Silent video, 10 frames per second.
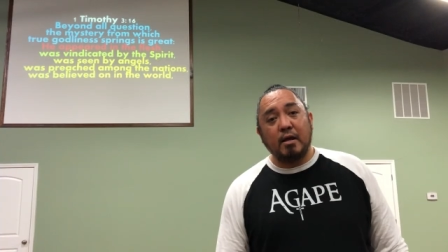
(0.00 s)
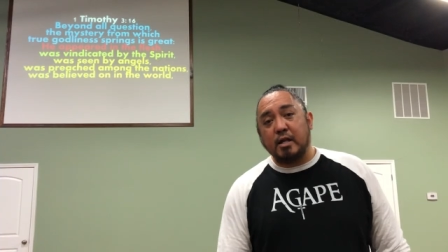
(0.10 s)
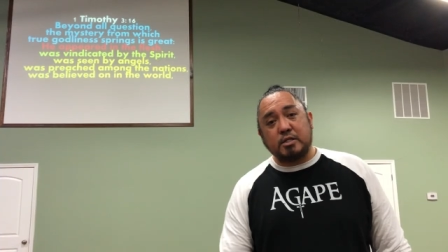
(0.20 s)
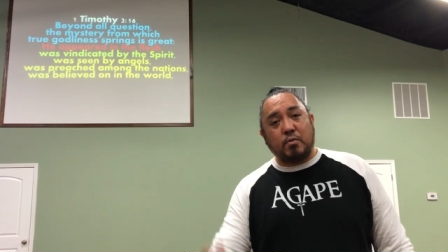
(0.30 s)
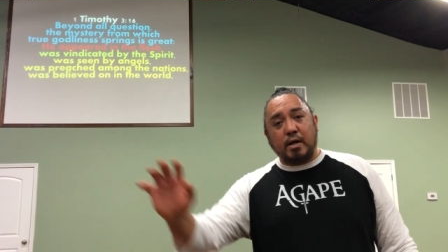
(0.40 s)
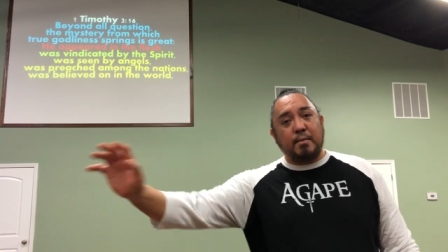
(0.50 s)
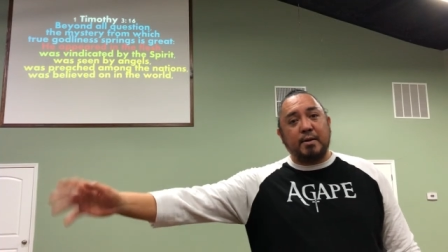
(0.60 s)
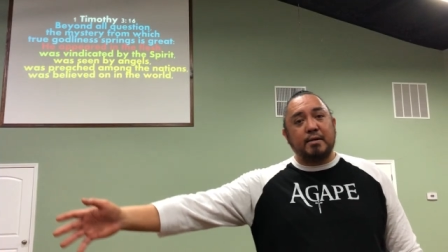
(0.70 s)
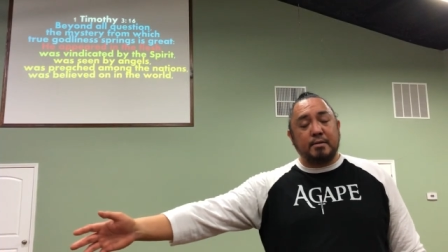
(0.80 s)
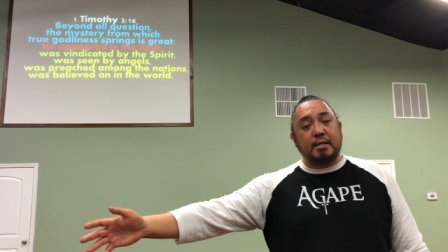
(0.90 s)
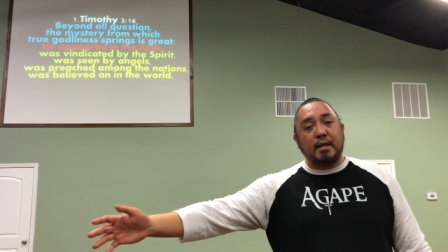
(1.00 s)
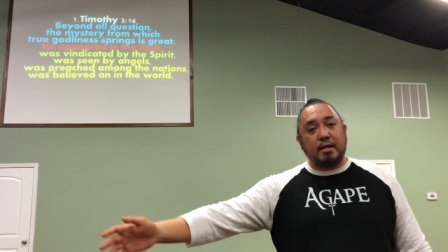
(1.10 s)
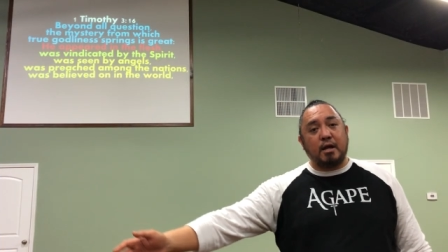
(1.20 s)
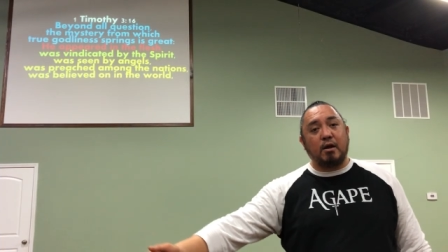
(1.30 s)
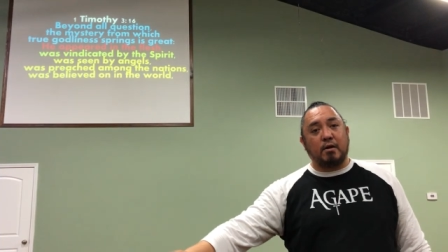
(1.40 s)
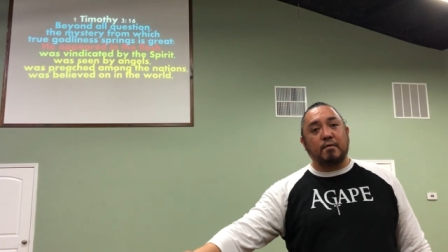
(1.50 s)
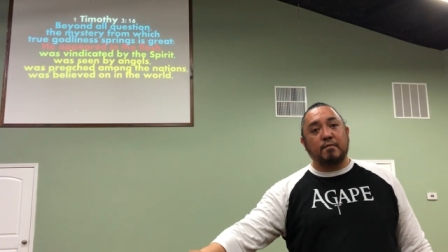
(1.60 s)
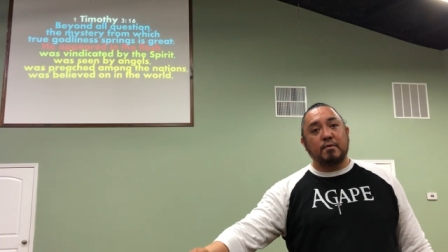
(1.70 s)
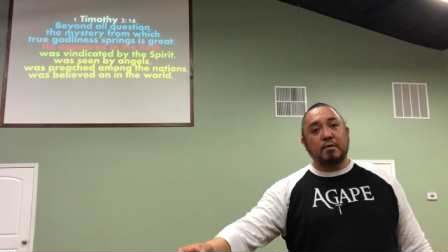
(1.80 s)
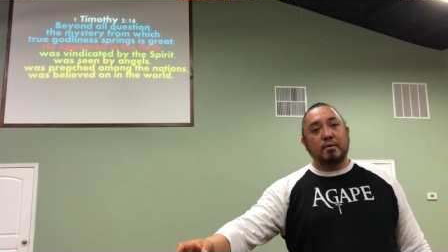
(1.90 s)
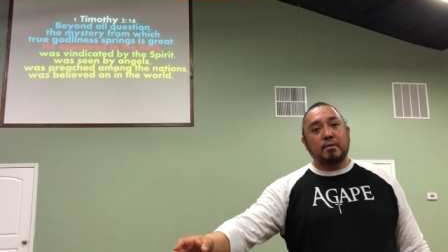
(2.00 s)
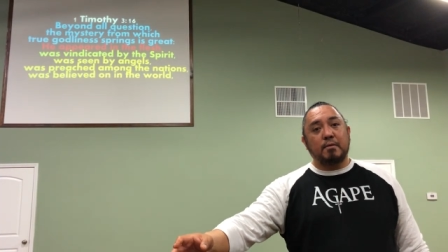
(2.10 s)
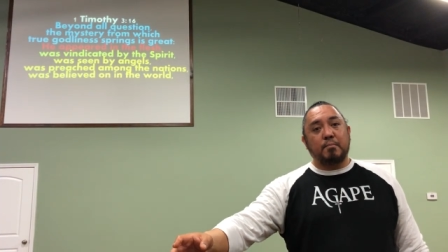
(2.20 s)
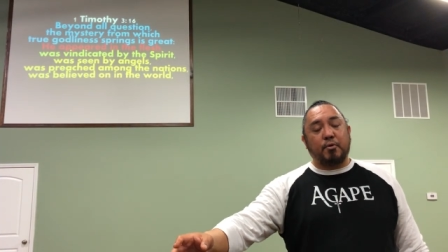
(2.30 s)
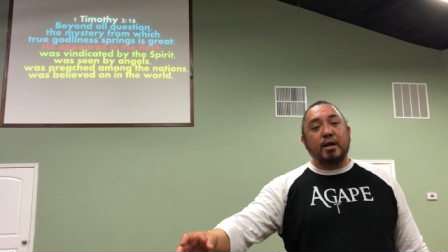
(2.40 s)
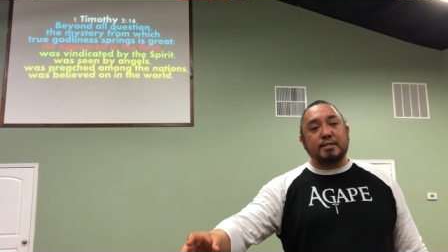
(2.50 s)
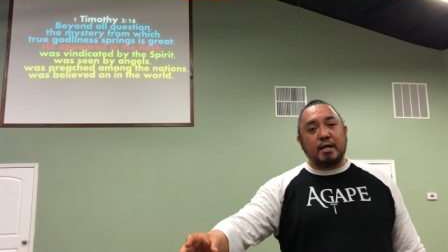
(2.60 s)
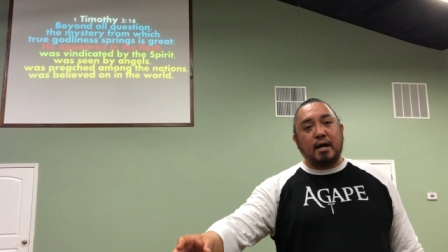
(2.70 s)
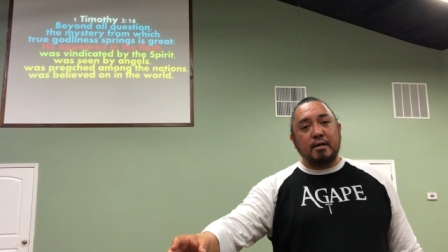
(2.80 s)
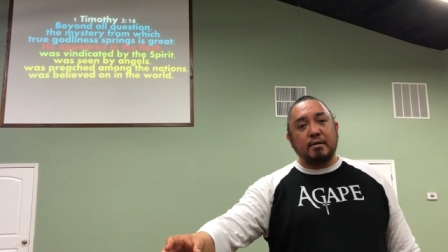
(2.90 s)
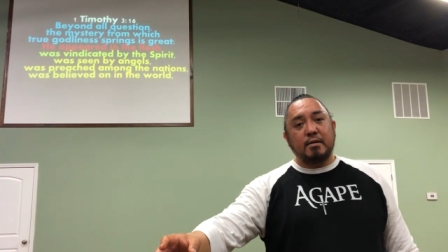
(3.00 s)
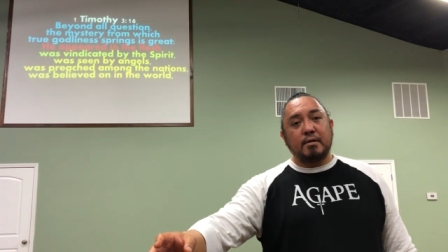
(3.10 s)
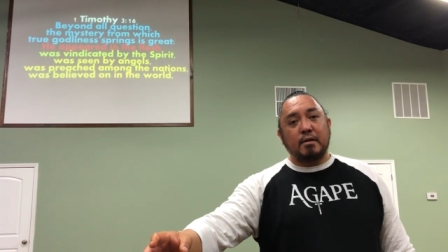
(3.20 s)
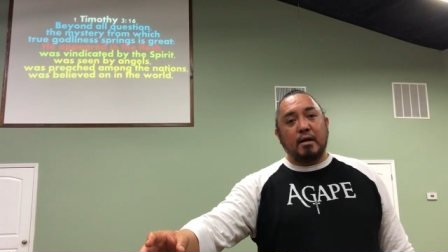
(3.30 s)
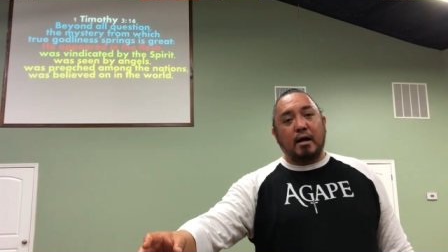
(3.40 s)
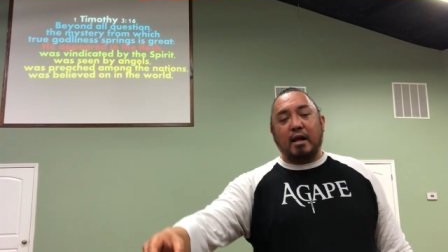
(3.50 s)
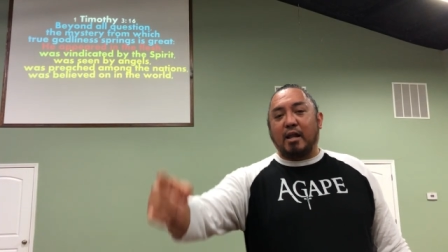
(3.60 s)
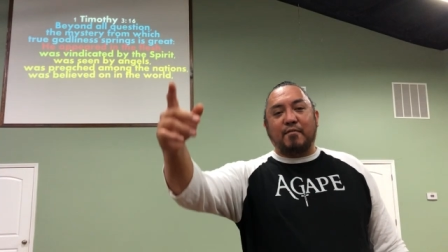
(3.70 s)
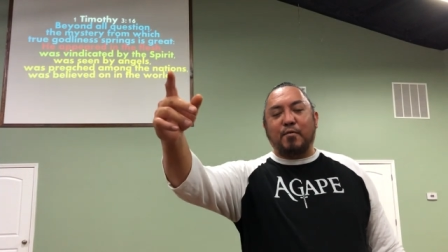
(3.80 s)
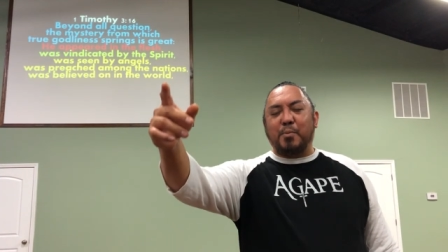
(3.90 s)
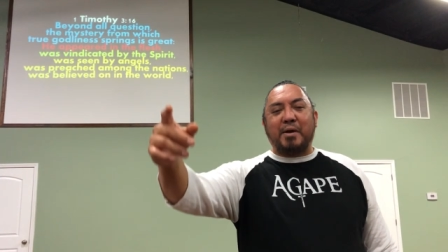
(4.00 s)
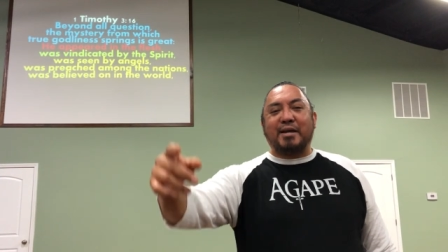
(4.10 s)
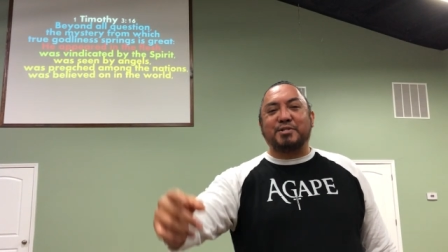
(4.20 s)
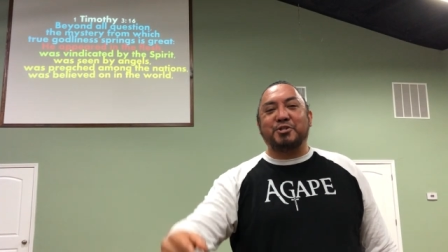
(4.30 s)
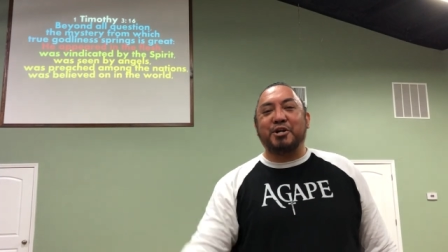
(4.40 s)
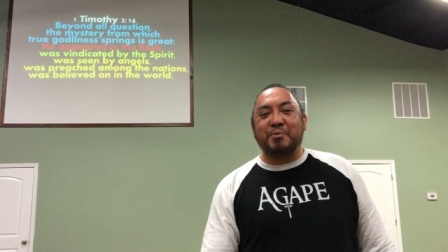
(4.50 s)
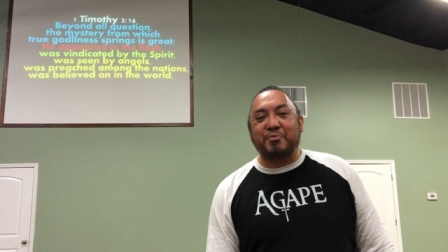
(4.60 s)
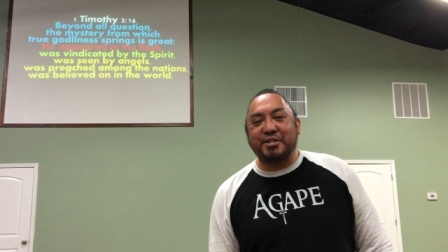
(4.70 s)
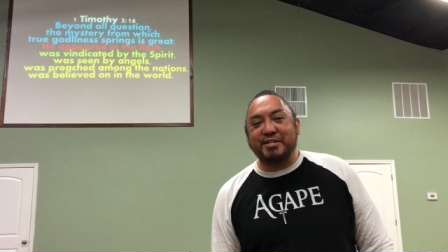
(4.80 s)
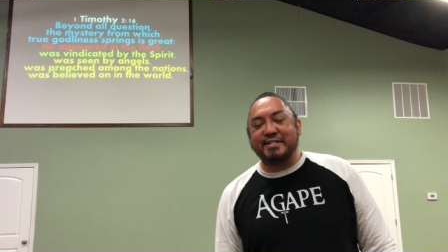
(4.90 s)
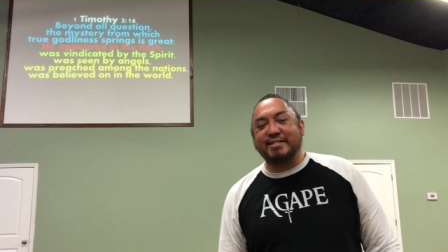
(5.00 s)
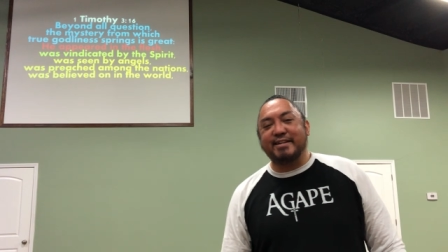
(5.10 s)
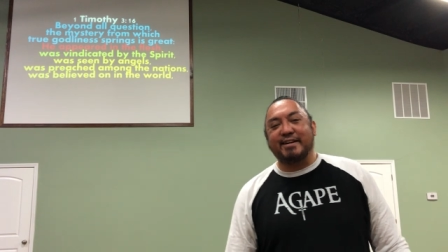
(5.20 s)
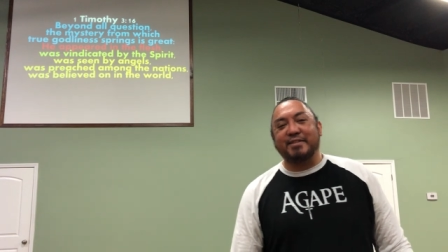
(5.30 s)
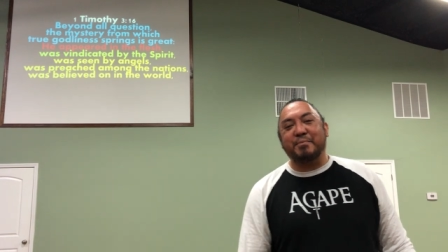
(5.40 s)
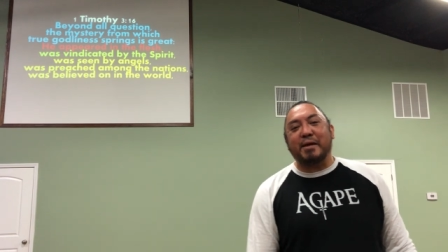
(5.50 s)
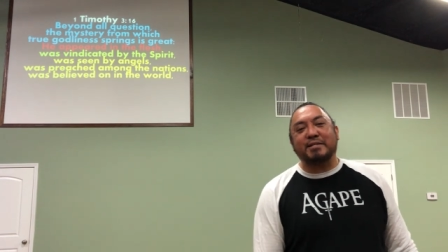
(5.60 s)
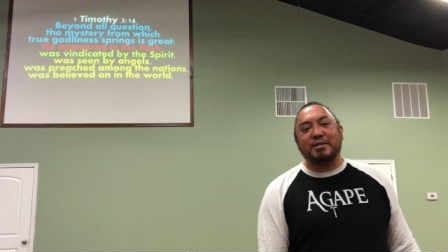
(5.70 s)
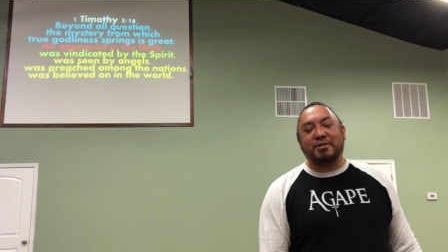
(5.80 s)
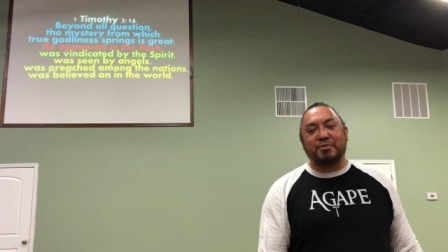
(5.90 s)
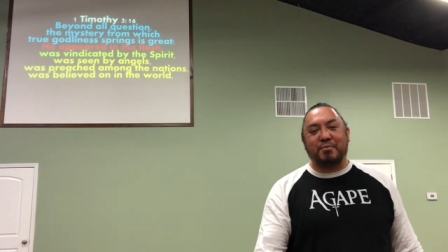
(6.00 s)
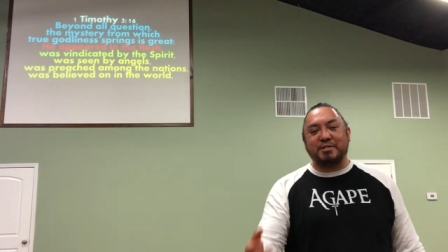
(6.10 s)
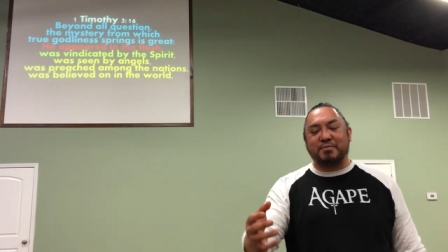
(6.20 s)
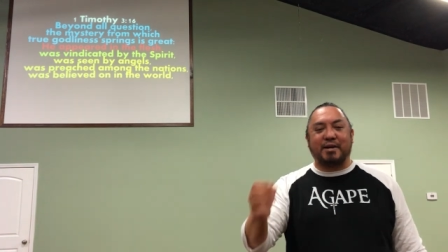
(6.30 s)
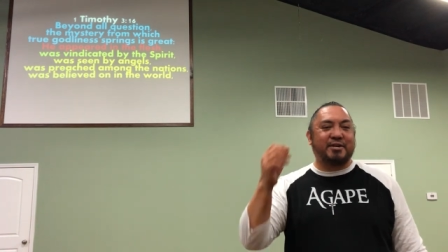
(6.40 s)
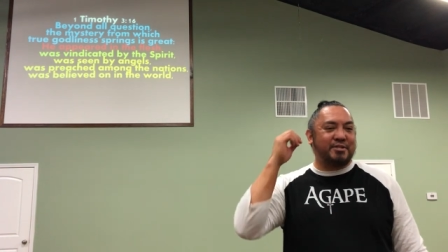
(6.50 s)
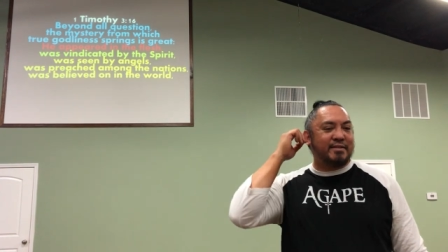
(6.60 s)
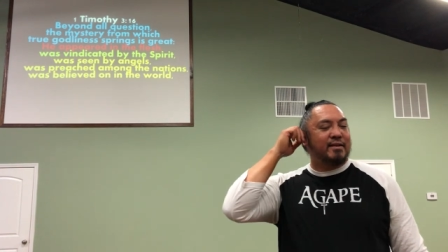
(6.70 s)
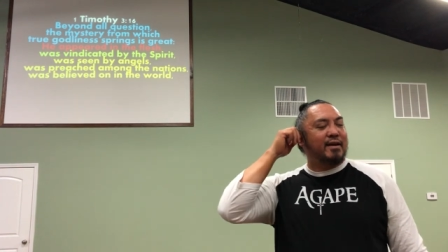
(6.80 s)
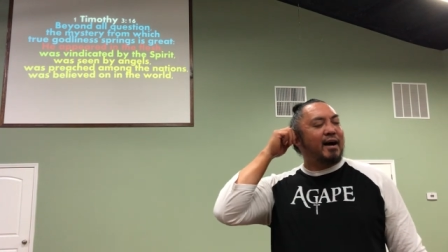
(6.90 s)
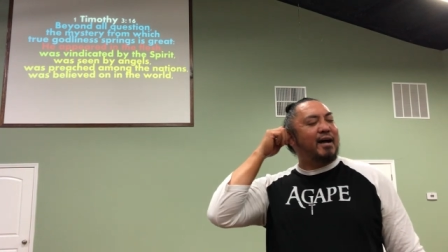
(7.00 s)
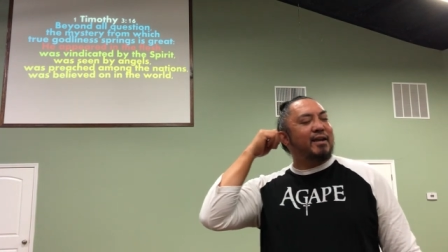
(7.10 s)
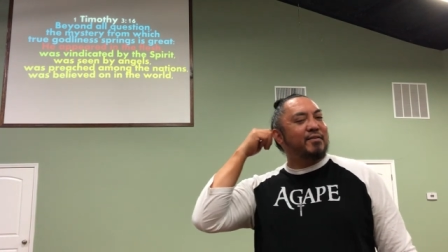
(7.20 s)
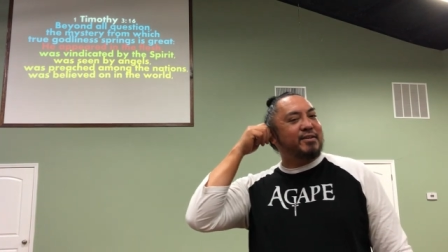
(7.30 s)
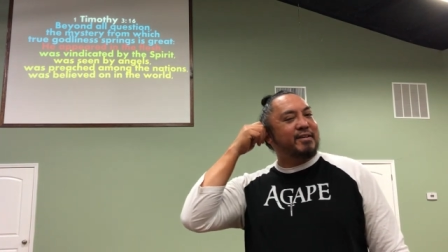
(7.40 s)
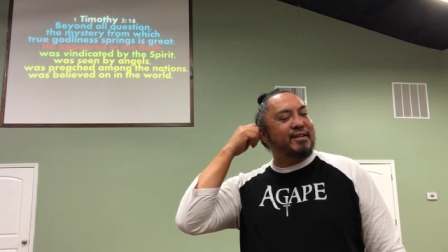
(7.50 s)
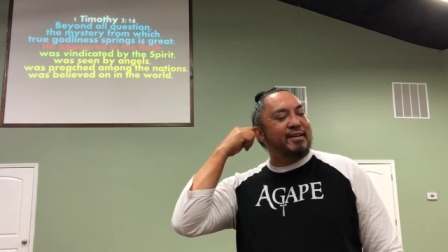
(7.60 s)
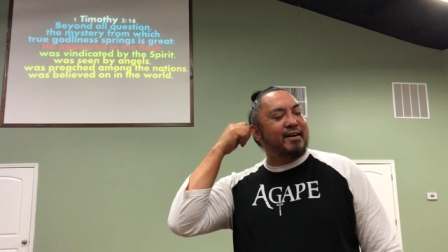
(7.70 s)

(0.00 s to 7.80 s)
It's already been taken care of. Praise God. I love it when Pastor John preaches uh, the message of the resurrection. Hallelujah.